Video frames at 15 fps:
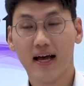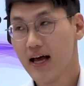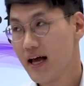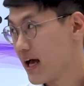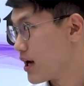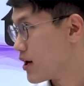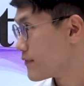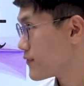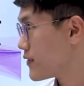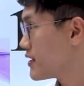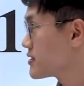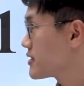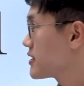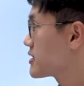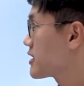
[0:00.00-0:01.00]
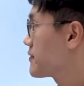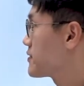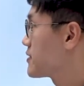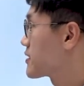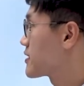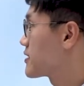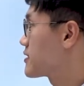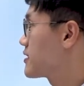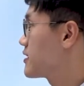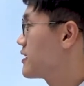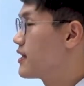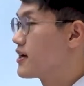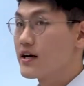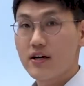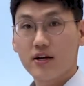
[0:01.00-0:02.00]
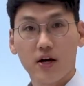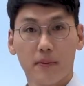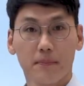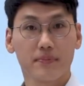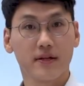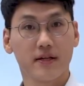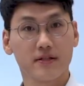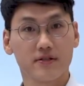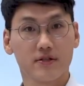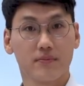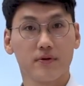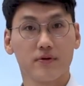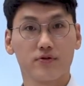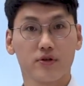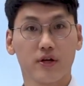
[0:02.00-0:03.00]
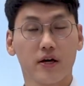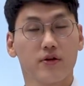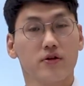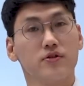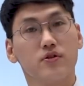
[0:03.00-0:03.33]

Hello friends, let's have a look at the complex number together.